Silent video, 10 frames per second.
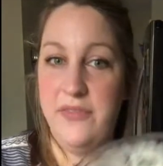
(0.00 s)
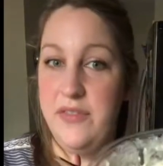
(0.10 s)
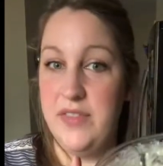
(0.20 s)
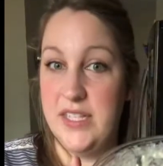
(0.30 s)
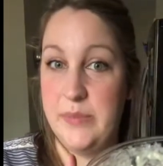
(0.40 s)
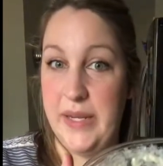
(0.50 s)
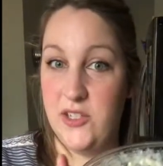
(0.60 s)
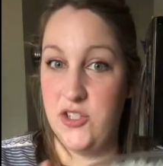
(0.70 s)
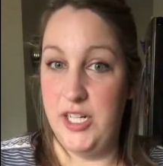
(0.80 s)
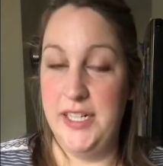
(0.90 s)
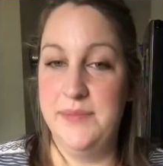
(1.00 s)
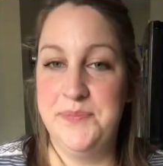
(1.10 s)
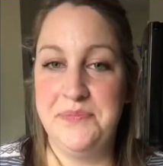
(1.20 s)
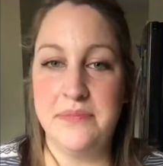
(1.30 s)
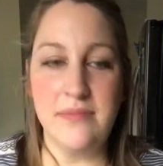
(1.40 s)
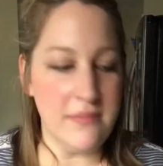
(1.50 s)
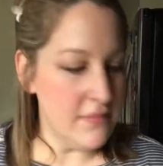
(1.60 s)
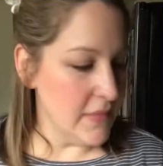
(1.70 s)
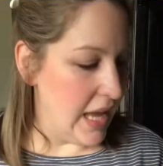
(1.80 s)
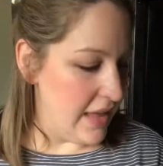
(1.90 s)
of this mixture,
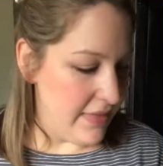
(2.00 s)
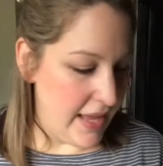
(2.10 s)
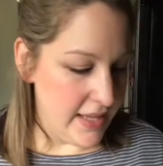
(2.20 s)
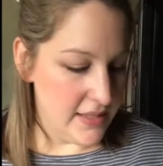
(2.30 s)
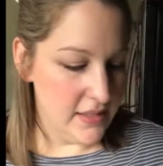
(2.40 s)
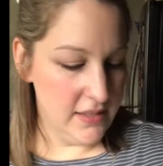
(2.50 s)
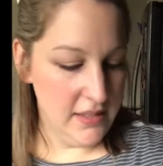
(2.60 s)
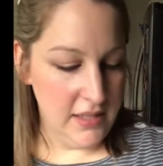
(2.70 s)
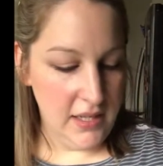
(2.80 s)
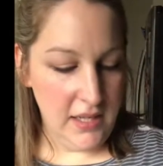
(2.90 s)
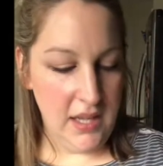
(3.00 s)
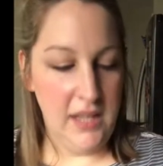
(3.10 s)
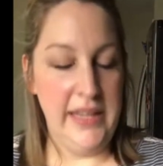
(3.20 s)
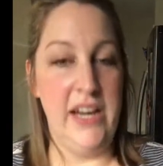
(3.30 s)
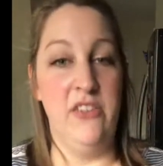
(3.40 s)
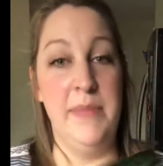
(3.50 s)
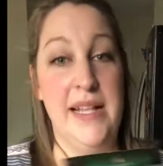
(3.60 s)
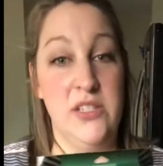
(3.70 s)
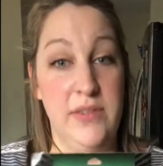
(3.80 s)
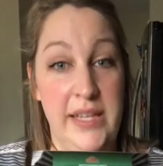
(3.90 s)
and then a layer of
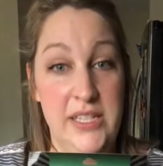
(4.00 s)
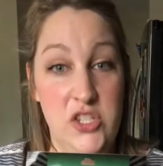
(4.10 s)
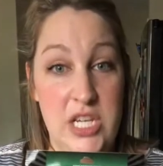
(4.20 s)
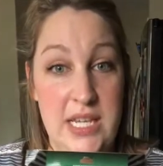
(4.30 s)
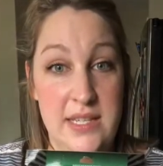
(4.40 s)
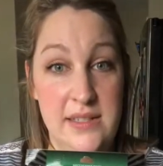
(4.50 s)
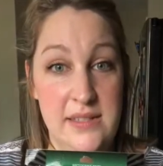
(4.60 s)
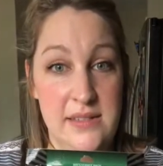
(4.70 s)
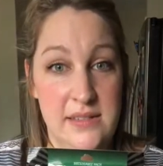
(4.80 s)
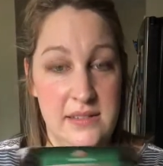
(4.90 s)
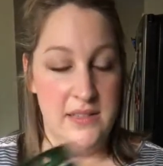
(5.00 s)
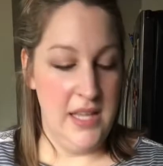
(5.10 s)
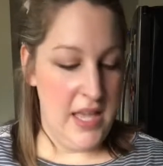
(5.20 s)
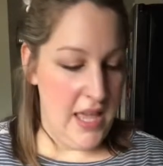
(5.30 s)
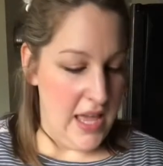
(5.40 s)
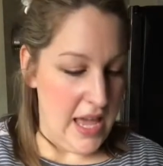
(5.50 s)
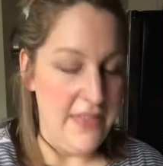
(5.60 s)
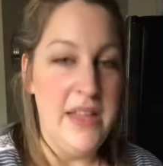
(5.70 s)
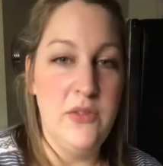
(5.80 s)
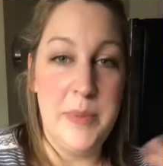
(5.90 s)
mozzarella cheese, and
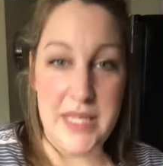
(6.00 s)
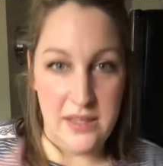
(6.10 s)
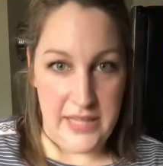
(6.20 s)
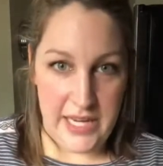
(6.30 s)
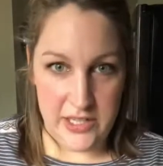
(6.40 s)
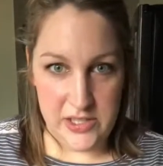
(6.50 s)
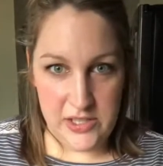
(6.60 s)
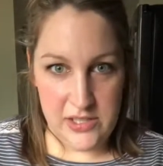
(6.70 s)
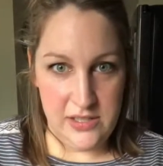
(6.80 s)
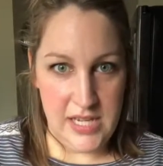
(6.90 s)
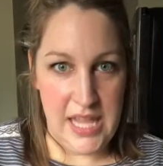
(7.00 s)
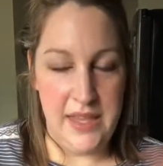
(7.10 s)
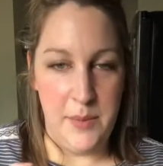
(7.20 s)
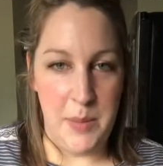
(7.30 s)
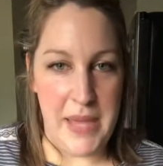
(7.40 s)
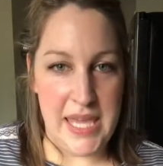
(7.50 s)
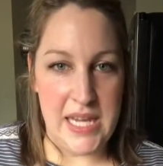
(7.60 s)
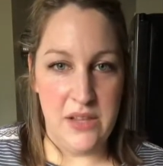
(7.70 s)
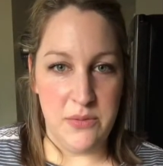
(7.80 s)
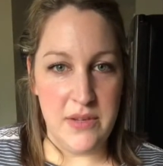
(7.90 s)
then repeat the layers, and then I'm going to bake it
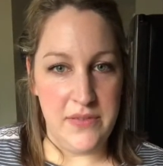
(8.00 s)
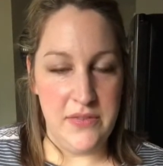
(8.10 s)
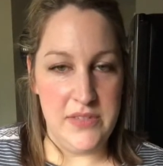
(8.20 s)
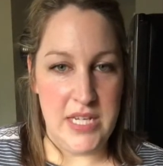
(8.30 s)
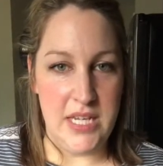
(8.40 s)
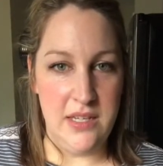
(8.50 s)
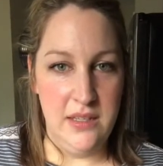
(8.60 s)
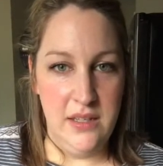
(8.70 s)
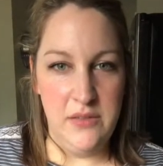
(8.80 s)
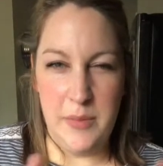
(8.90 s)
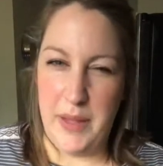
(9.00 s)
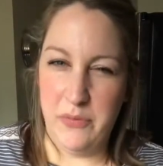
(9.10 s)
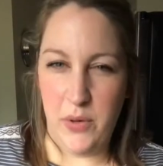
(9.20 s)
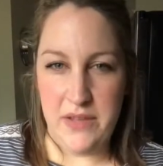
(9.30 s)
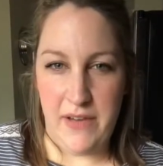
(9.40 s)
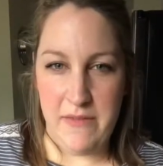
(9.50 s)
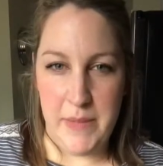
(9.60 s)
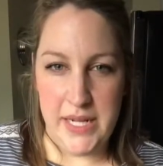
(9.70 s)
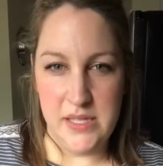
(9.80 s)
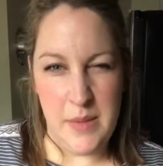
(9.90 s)
at 350 for about 45
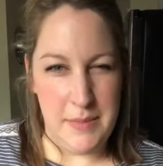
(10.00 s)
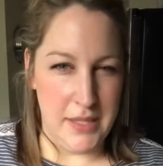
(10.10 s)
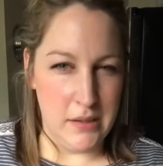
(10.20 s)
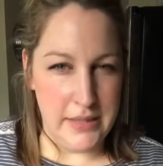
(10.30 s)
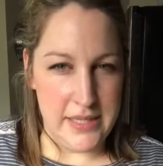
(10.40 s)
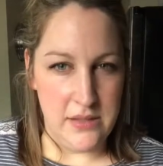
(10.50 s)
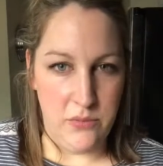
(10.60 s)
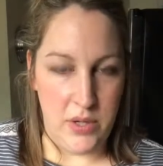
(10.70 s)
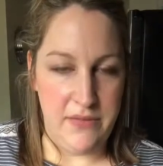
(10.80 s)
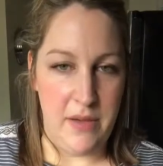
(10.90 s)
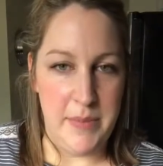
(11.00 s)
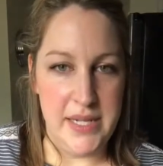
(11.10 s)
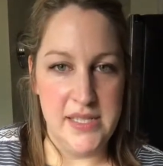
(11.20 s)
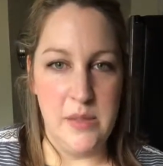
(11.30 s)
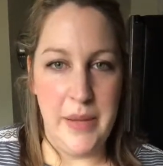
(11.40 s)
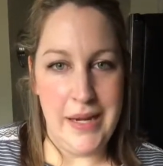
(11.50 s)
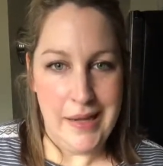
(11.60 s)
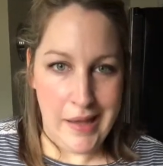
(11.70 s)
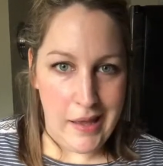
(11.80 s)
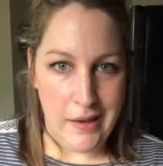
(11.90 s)
minutes, maybe a little less than 45 minutes, depending
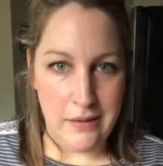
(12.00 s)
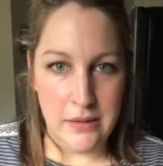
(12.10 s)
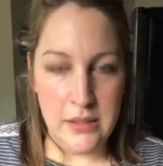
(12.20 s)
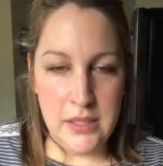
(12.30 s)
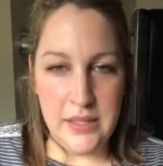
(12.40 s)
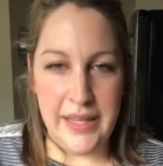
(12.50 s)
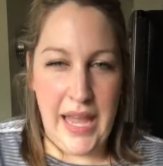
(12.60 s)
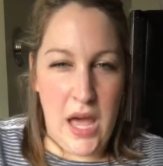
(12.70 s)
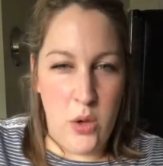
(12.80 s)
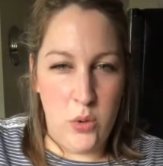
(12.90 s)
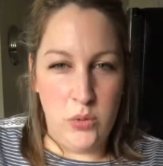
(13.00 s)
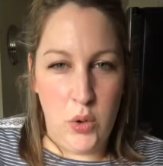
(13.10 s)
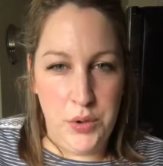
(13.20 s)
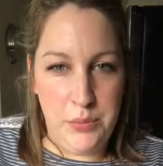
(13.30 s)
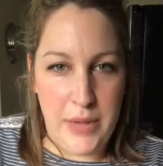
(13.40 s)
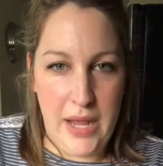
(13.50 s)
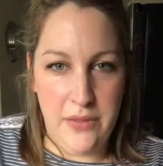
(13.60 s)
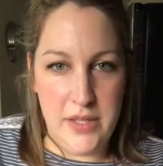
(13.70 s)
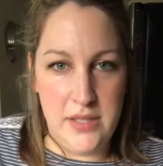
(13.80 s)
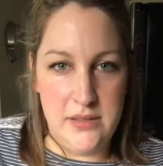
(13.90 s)
on how golden brown
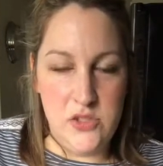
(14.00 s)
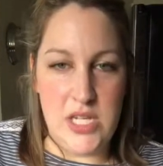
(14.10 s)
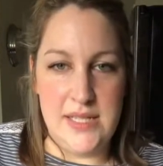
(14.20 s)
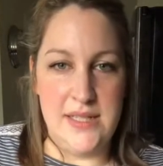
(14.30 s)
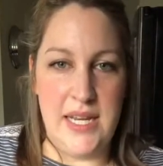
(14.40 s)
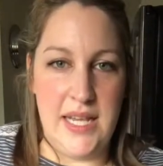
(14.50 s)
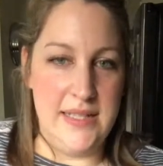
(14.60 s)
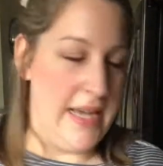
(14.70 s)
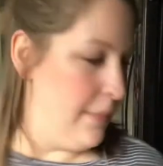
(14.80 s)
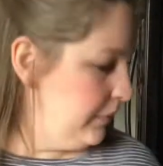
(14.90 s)
the cheese is getting on top.